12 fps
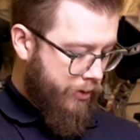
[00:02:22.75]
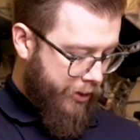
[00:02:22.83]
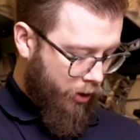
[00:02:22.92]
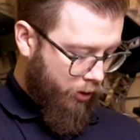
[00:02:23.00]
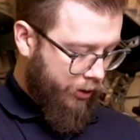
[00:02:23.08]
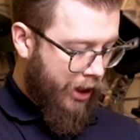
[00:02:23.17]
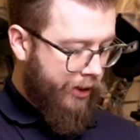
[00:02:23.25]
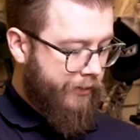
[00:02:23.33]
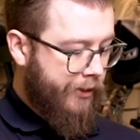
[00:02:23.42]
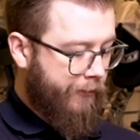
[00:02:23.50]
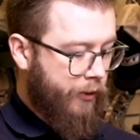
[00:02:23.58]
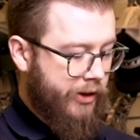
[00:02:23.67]
There are a lot
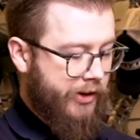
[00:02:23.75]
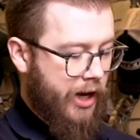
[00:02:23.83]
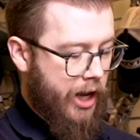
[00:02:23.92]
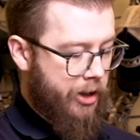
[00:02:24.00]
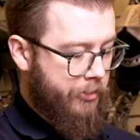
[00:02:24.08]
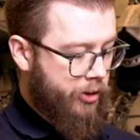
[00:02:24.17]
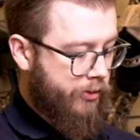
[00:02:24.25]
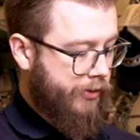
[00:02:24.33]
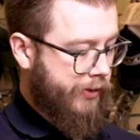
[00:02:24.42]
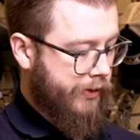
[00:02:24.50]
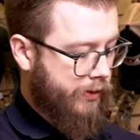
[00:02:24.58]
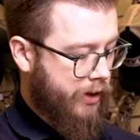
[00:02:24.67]
of different
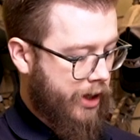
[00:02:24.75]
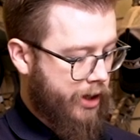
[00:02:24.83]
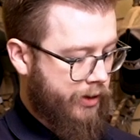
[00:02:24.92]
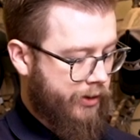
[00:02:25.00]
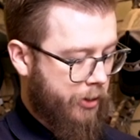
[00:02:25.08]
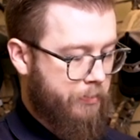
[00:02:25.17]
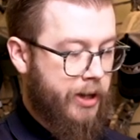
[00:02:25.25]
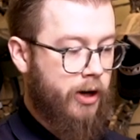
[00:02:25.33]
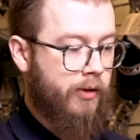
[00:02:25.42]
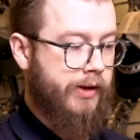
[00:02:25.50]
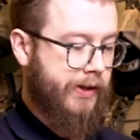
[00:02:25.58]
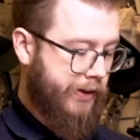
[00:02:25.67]
diameters and
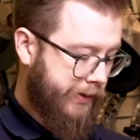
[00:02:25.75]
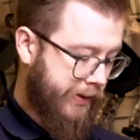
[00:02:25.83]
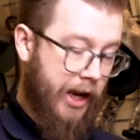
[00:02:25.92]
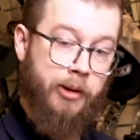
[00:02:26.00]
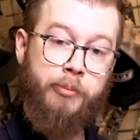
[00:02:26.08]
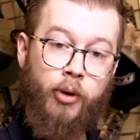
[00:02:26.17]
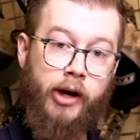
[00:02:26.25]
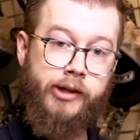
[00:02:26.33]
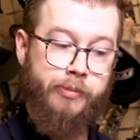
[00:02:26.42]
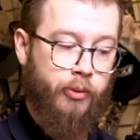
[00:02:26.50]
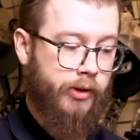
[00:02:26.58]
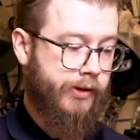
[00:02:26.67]
appearances and
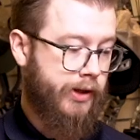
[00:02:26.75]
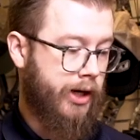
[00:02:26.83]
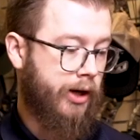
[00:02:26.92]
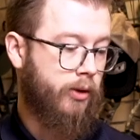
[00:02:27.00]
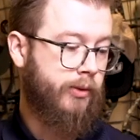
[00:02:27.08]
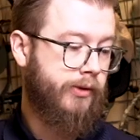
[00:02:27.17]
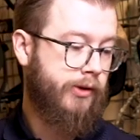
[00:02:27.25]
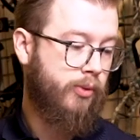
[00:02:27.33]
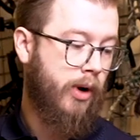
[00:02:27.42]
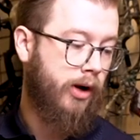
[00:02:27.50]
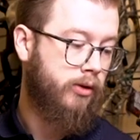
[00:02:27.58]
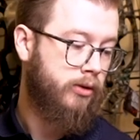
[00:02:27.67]
price points in arrows as
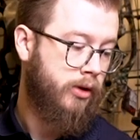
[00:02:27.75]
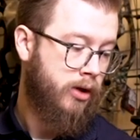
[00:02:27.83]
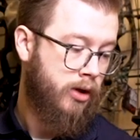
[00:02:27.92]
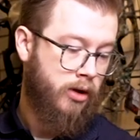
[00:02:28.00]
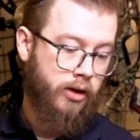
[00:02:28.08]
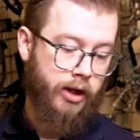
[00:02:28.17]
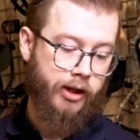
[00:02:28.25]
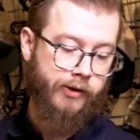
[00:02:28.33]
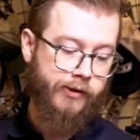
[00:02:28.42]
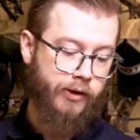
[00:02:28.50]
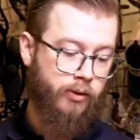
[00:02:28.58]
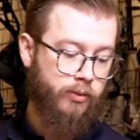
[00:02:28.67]
well.
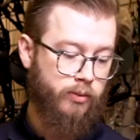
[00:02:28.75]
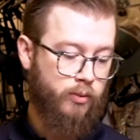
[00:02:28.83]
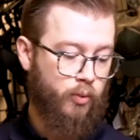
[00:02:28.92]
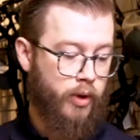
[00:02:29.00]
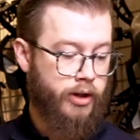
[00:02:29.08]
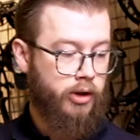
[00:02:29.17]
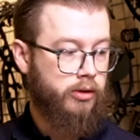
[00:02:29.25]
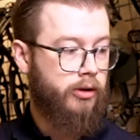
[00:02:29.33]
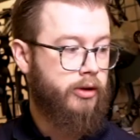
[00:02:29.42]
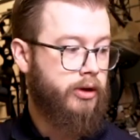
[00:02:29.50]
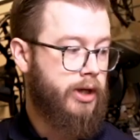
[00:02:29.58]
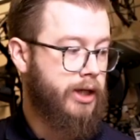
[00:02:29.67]
And so, when you're
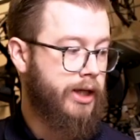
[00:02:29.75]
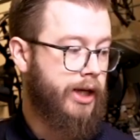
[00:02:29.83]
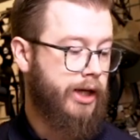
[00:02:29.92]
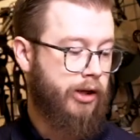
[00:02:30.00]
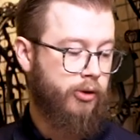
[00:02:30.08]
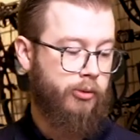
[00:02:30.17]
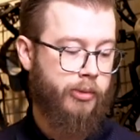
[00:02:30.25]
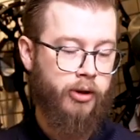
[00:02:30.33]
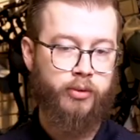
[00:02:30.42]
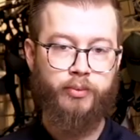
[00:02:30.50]
looking at getting a new bow,